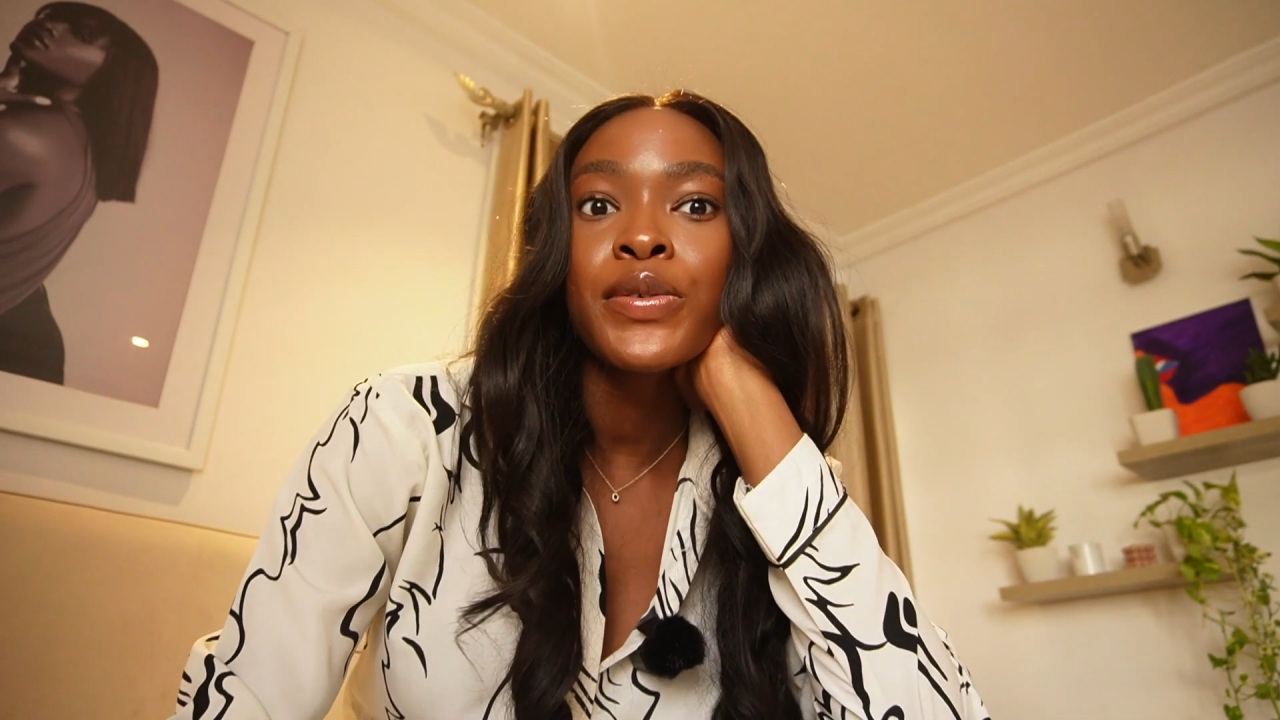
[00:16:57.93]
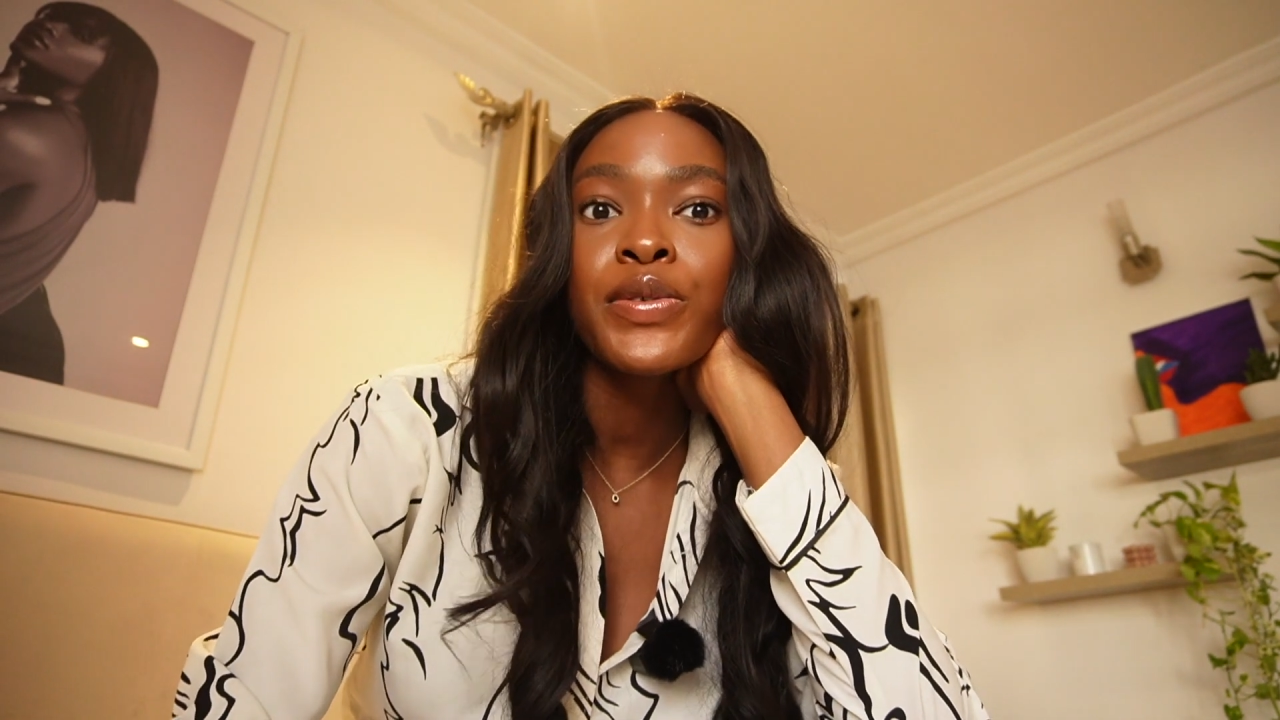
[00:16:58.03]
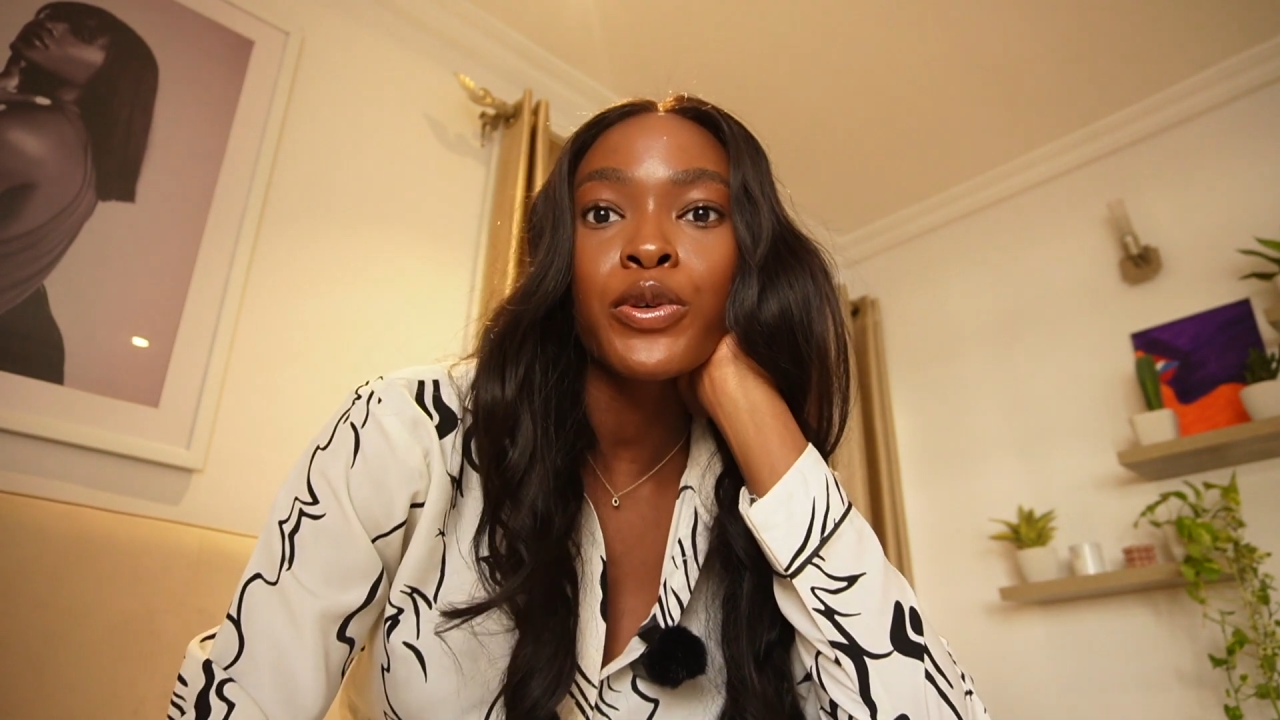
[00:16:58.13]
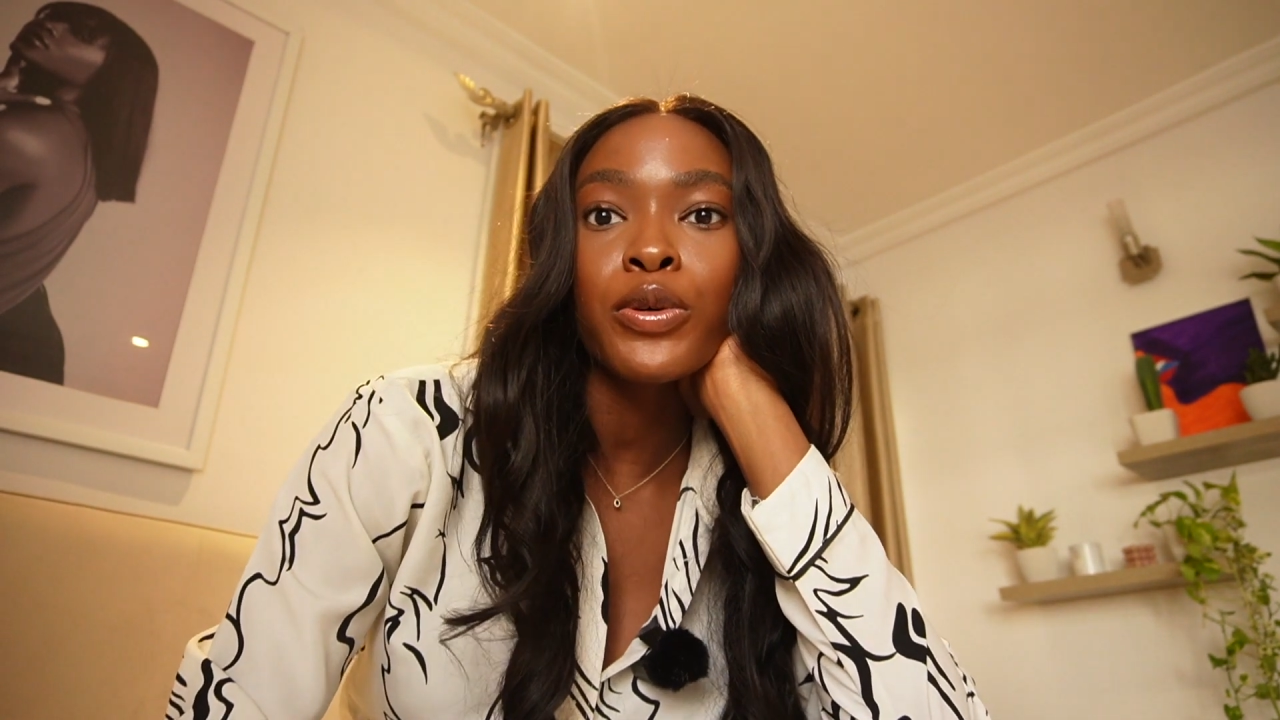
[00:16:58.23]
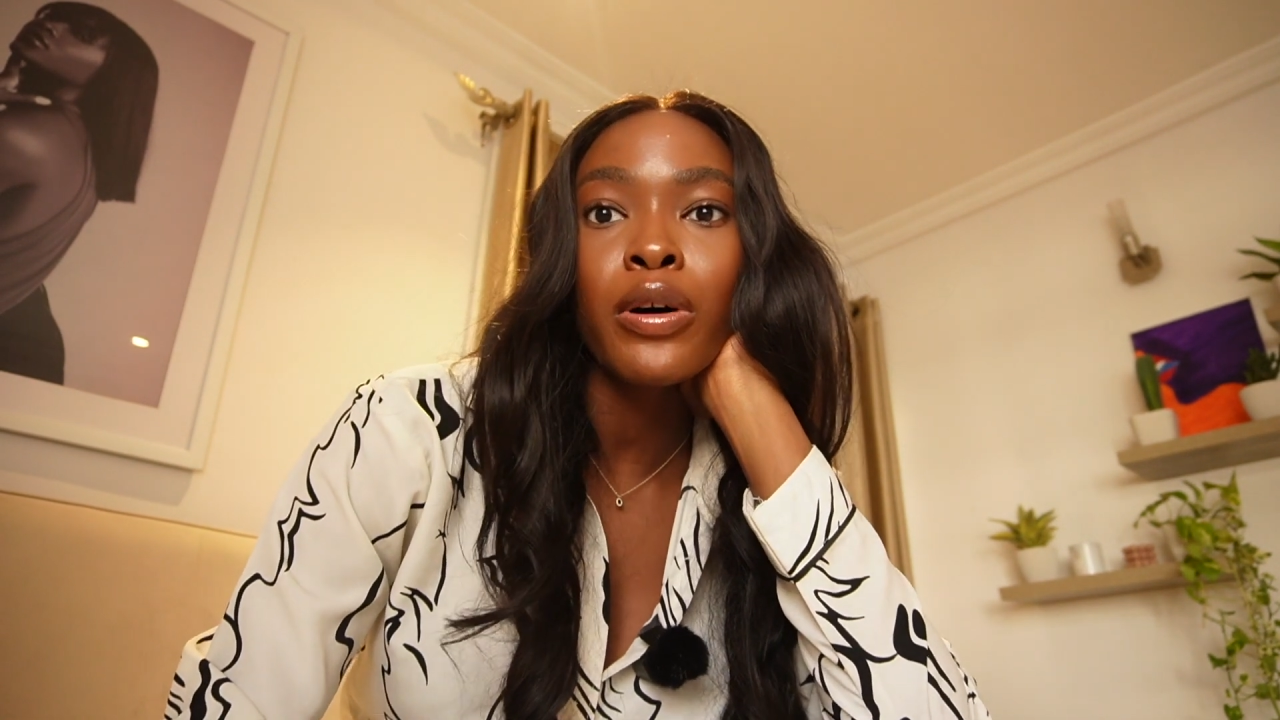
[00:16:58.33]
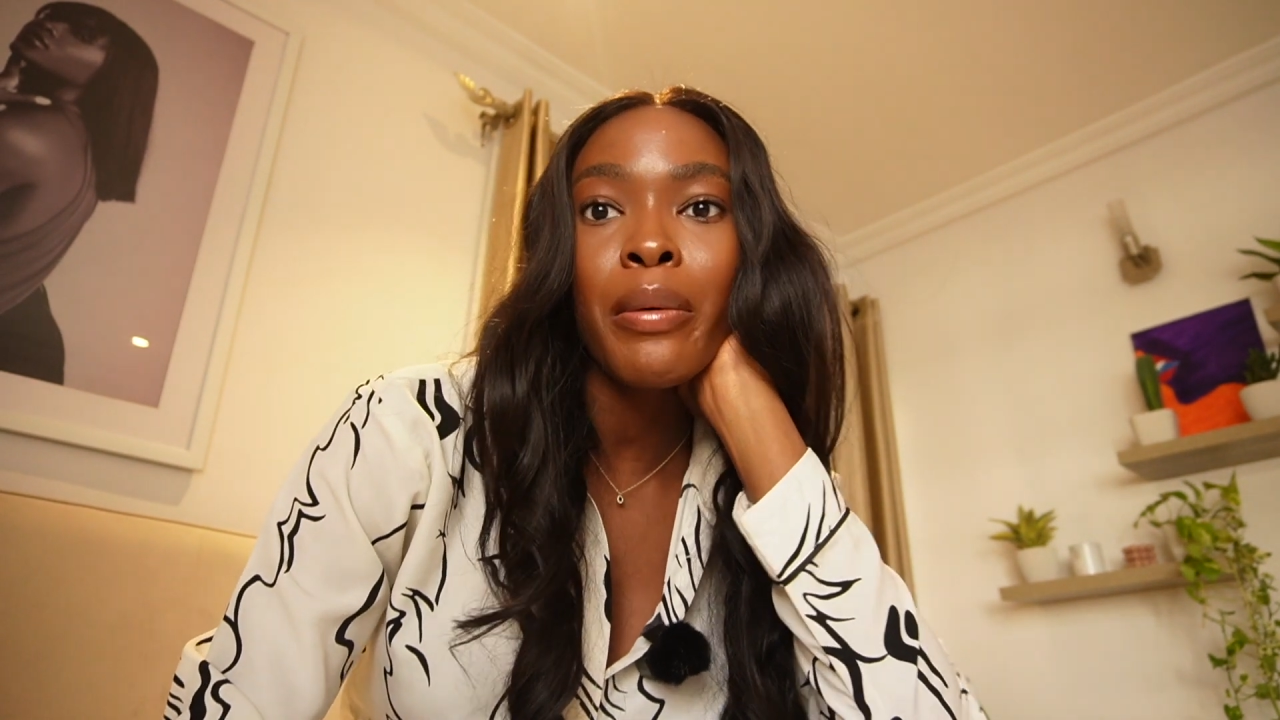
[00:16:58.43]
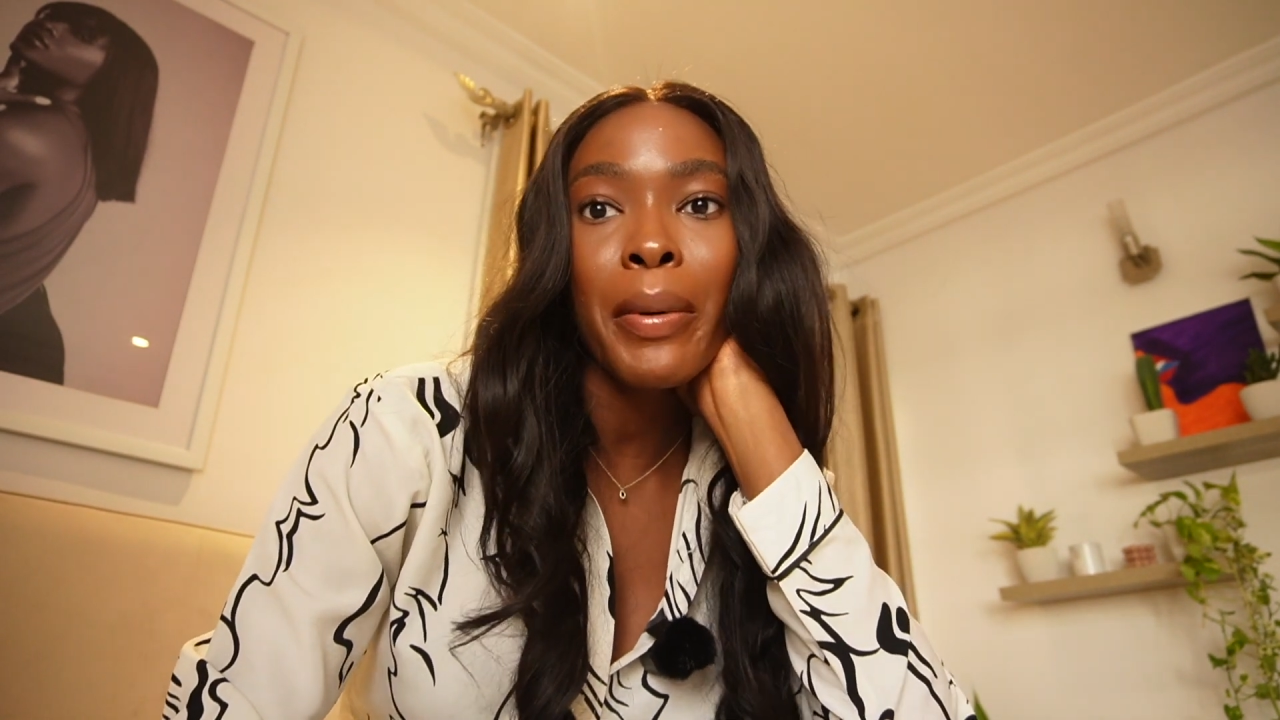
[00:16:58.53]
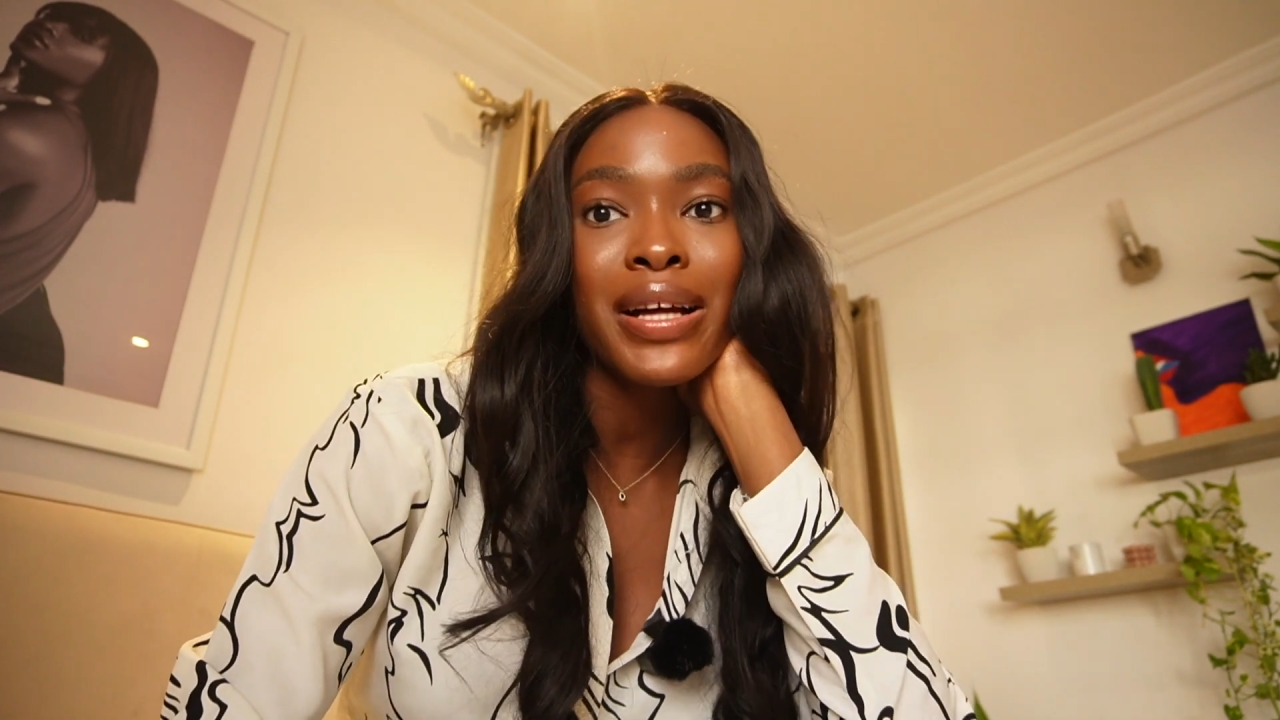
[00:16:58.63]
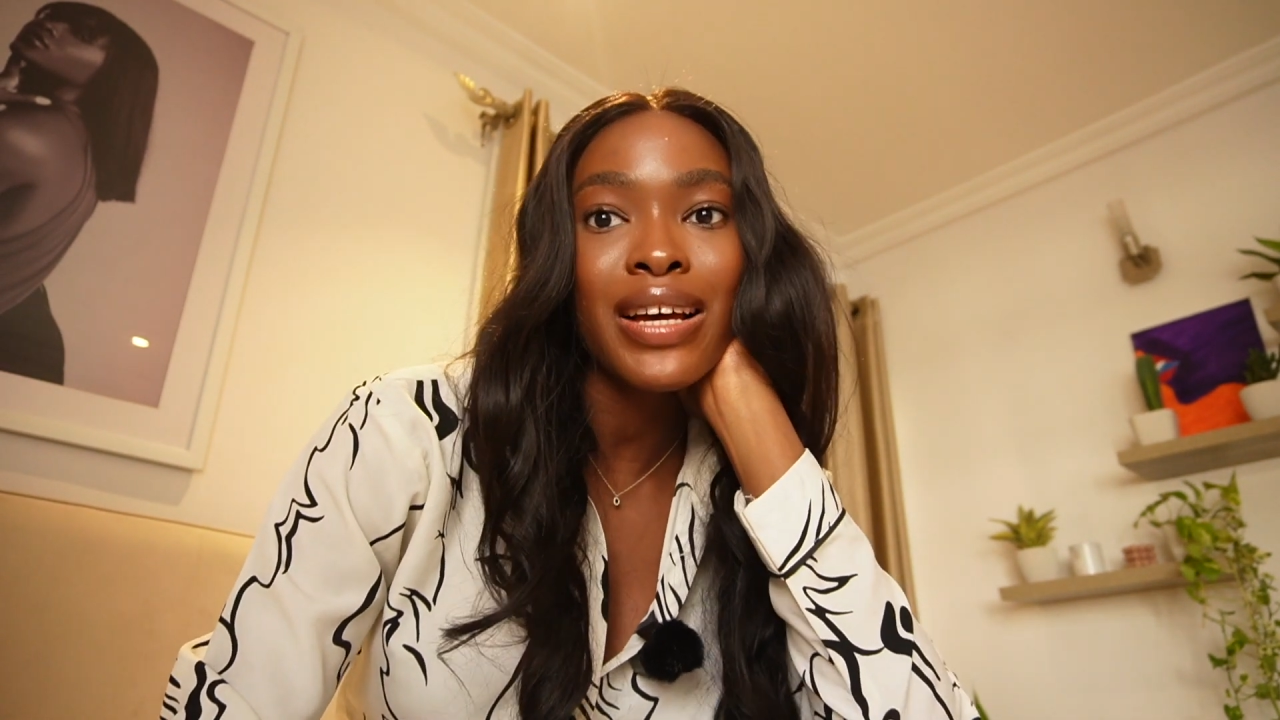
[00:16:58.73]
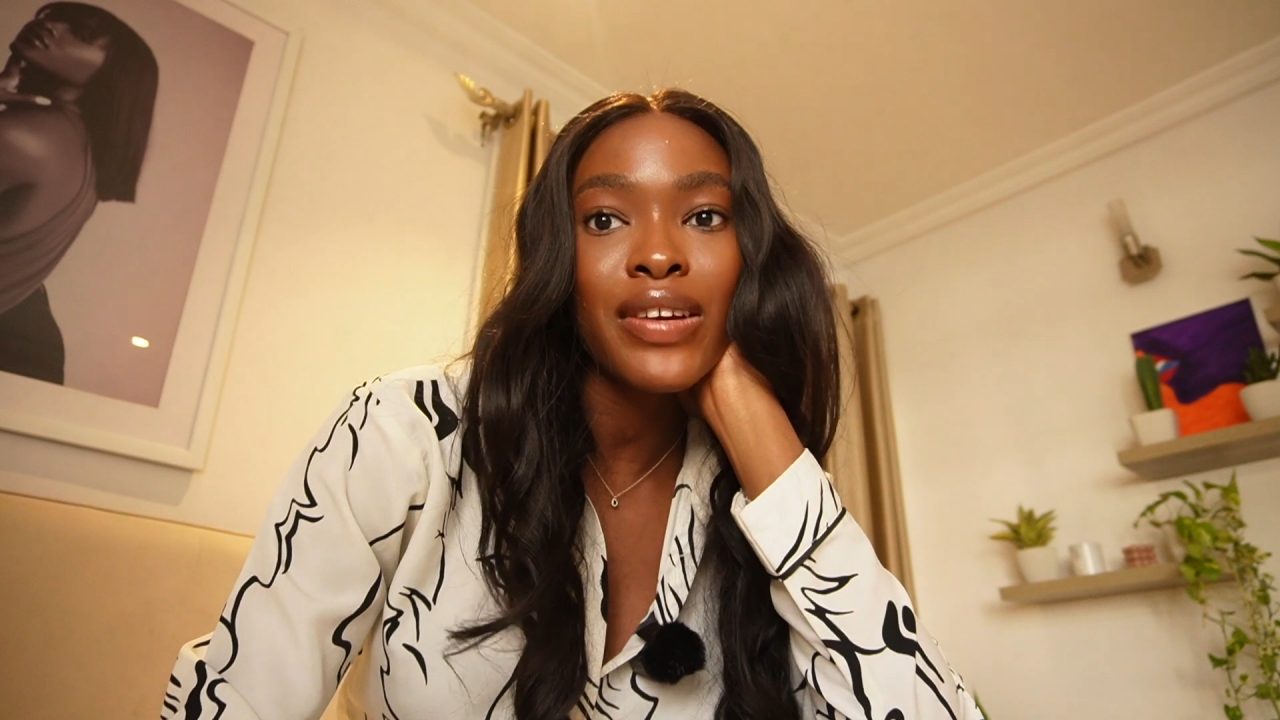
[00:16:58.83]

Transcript: So I'm about to